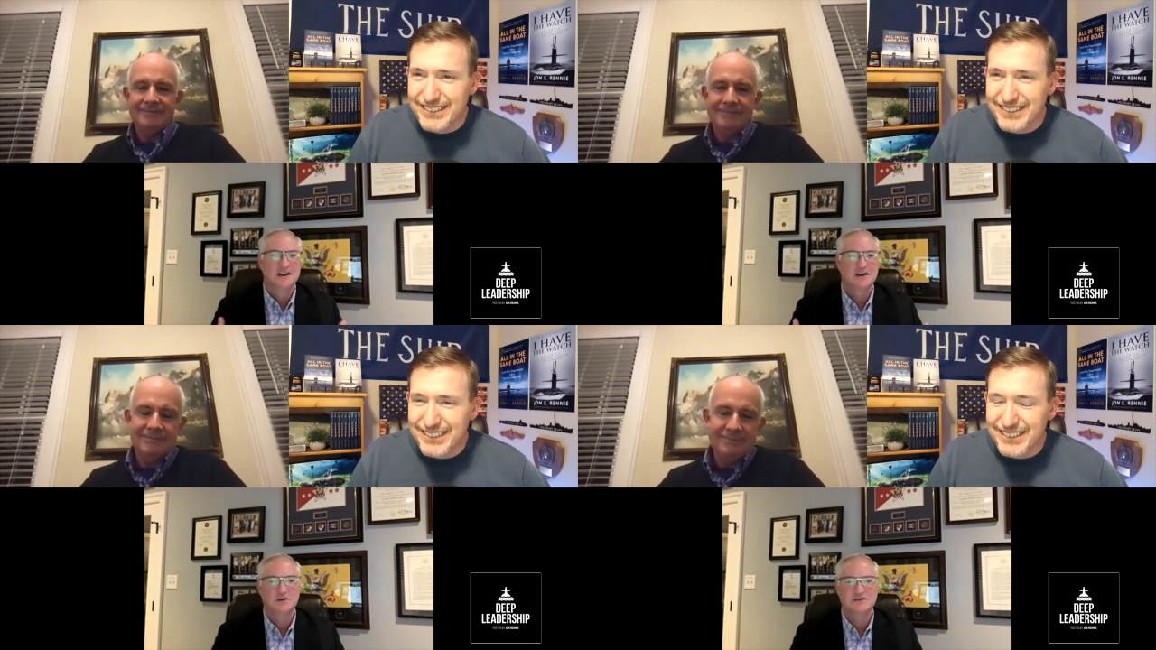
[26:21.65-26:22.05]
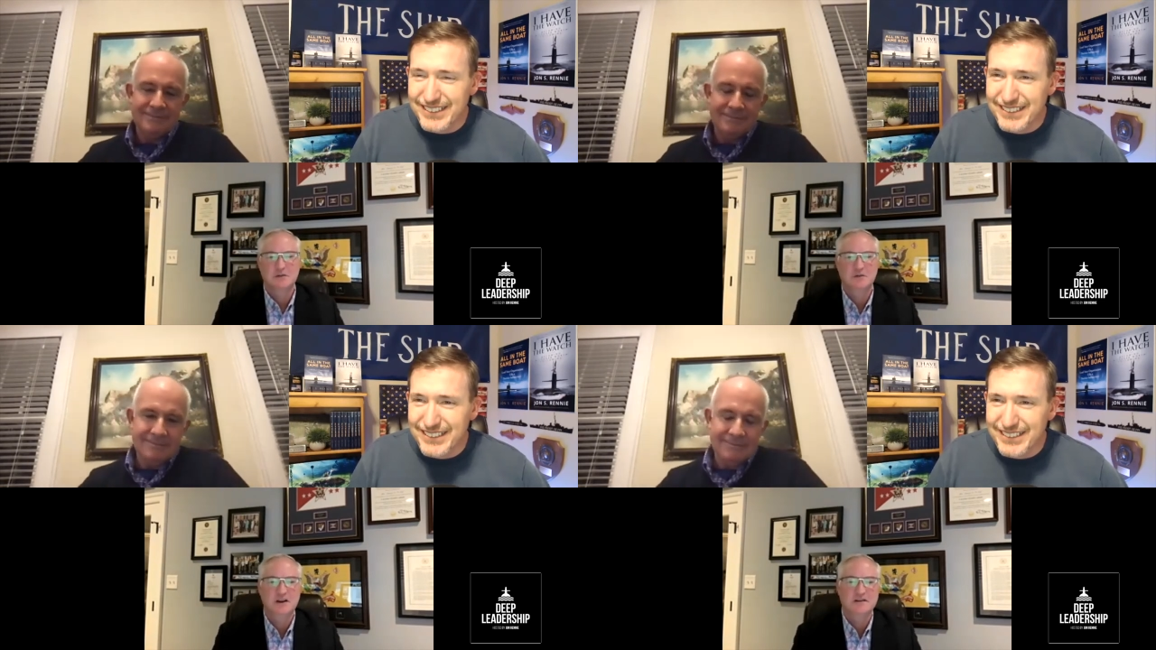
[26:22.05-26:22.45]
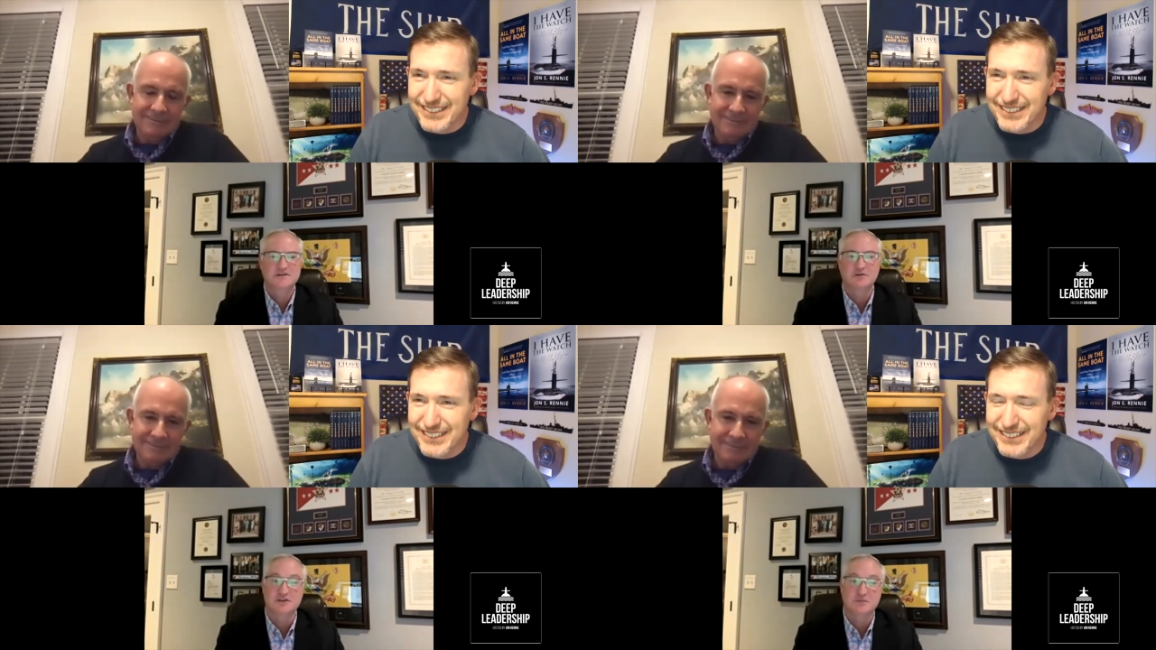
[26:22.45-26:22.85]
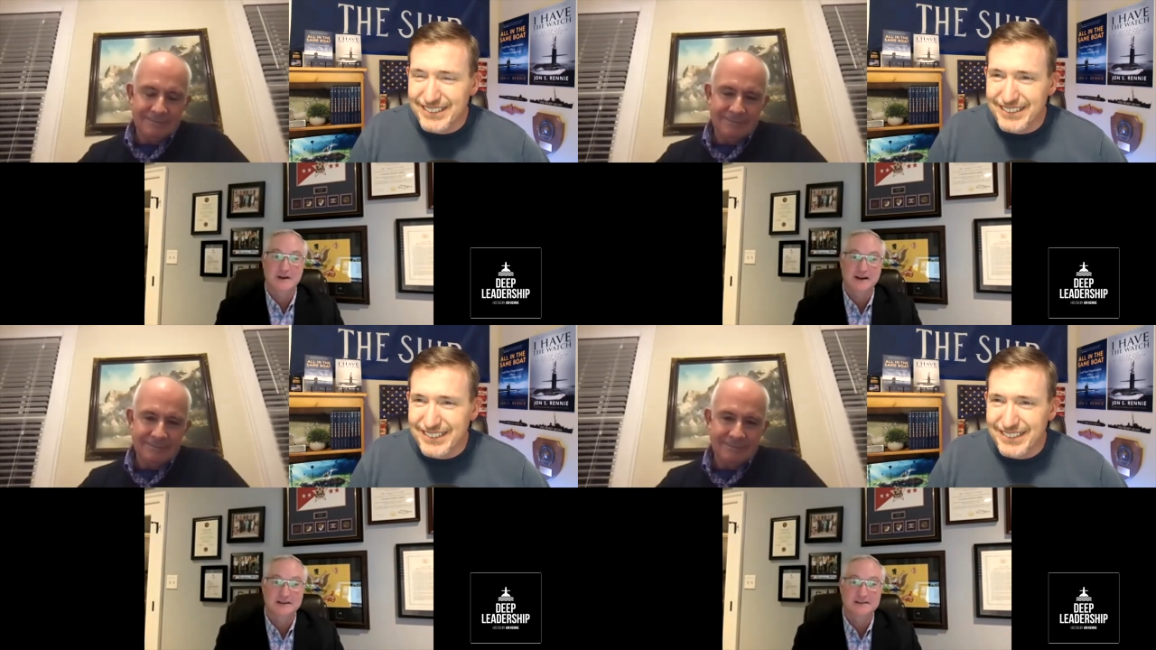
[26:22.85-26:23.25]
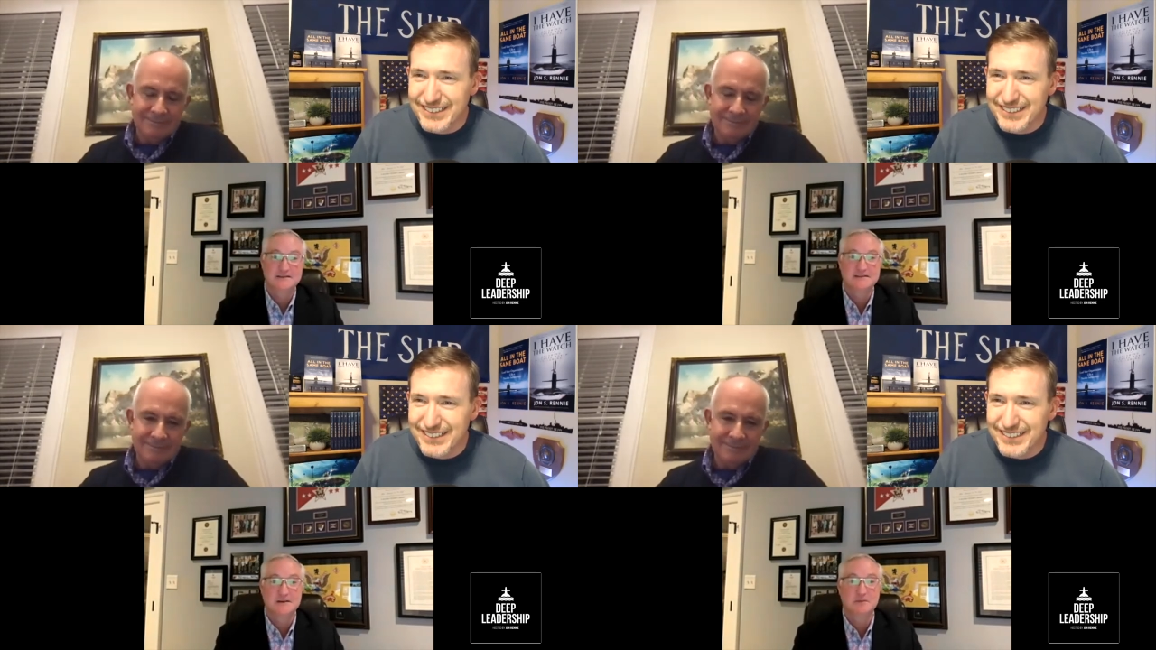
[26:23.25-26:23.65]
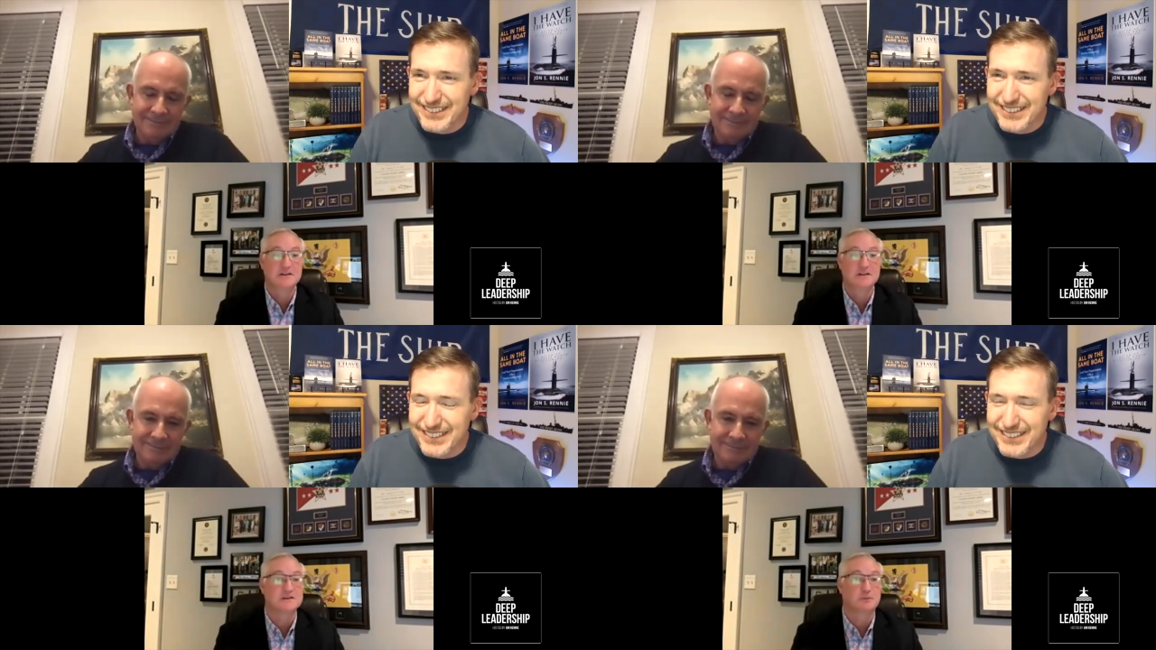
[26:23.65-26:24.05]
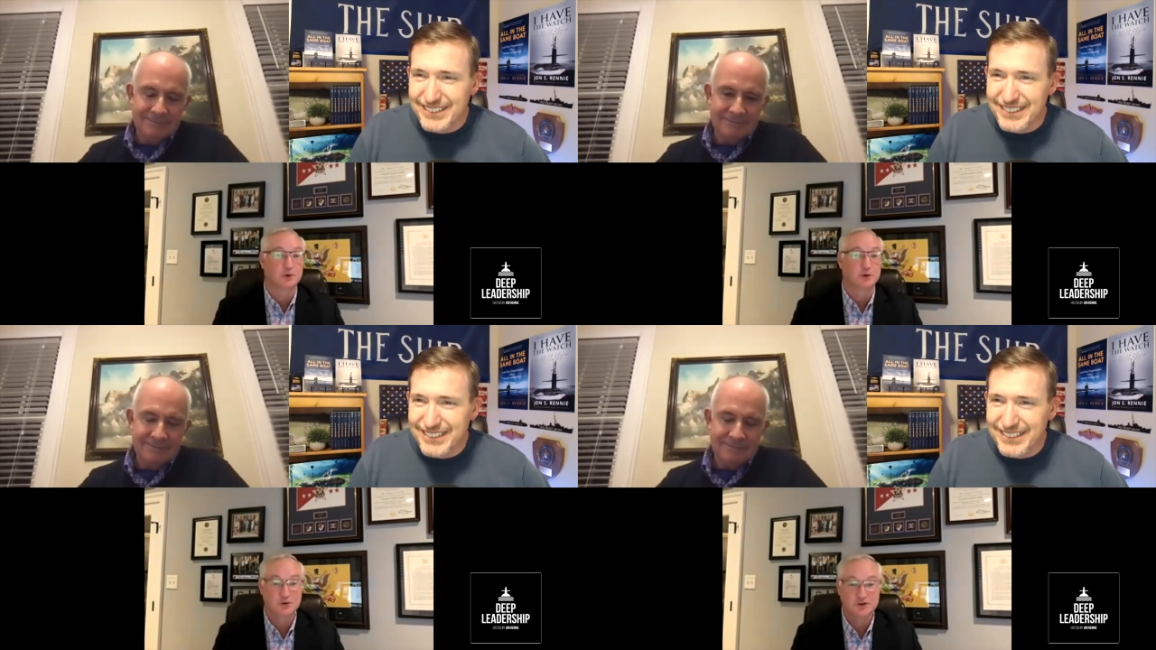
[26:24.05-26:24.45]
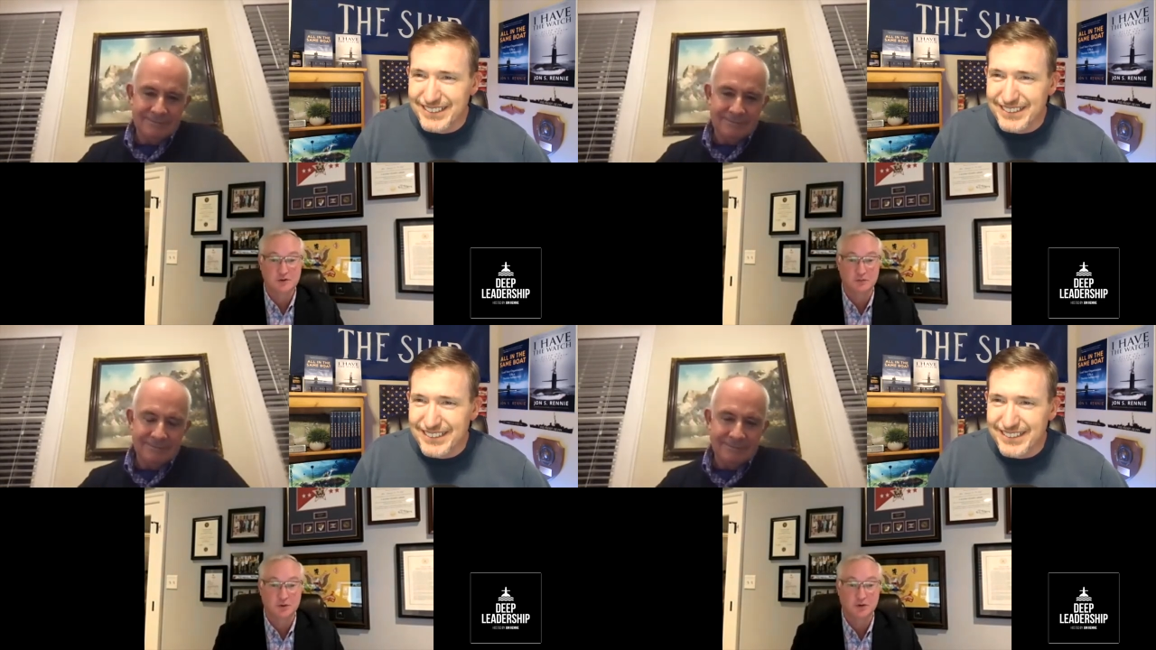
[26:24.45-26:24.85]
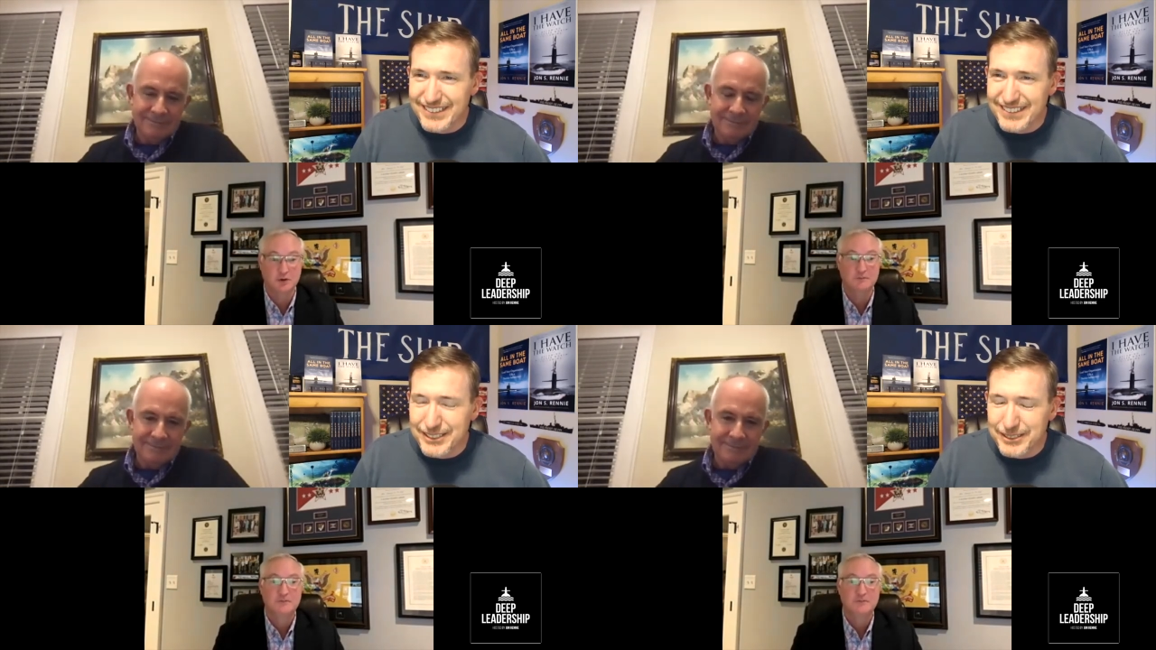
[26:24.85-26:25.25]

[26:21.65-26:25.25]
Speaker 1: you know somebody that's respected, somebody that's approachable,